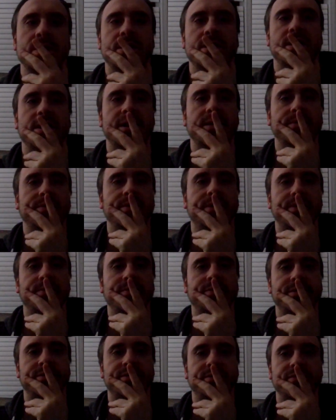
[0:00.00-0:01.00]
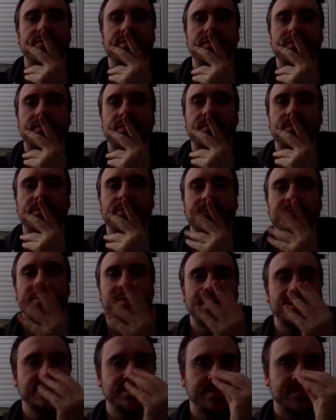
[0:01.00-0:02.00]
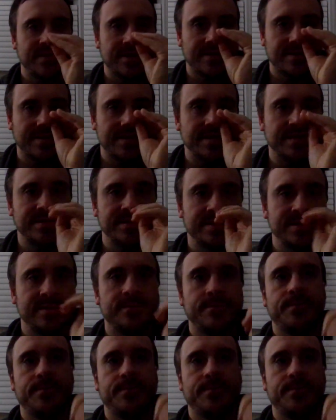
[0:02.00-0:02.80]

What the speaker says: I'm a little perplexed about this.